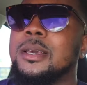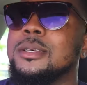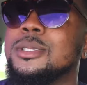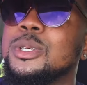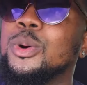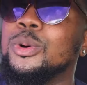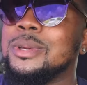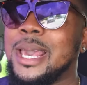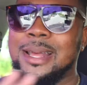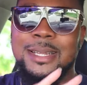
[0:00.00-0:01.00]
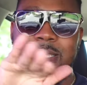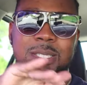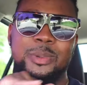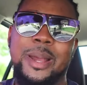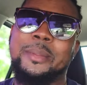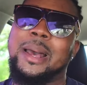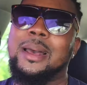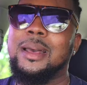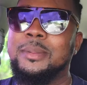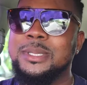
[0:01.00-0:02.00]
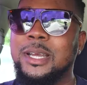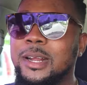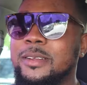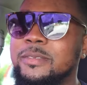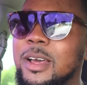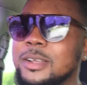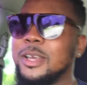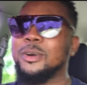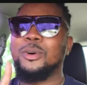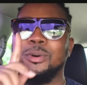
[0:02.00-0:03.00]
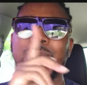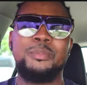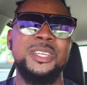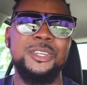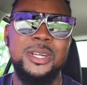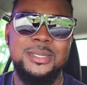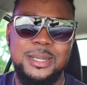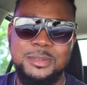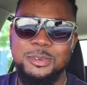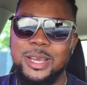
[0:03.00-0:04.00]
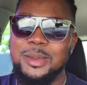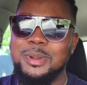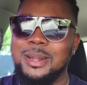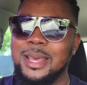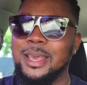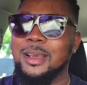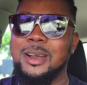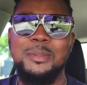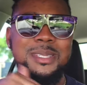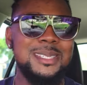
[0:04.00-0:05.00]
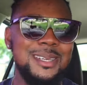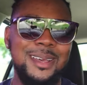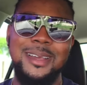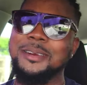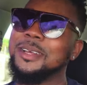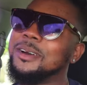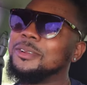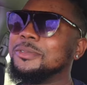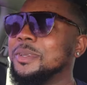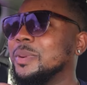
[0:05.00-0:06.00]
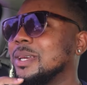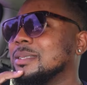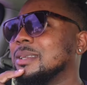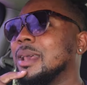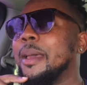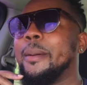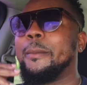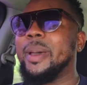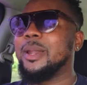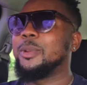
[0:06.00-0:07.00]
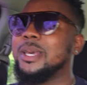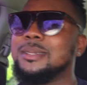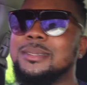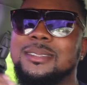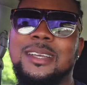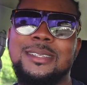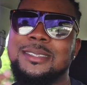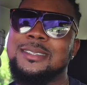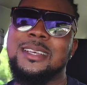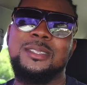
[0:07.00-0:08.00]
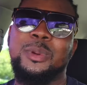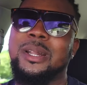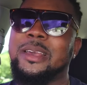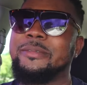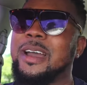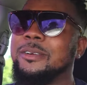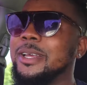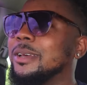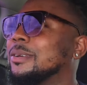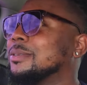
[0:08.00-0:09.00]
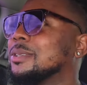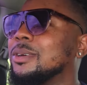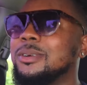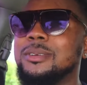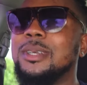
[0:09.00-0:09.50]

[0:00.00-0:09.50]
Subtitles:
So yeah, this is where I'm at. I'm starting the vlog now. Oh, be sure to subscribe, like, and comment. See, I already all over the place. But anyways, this is where life at right now, so.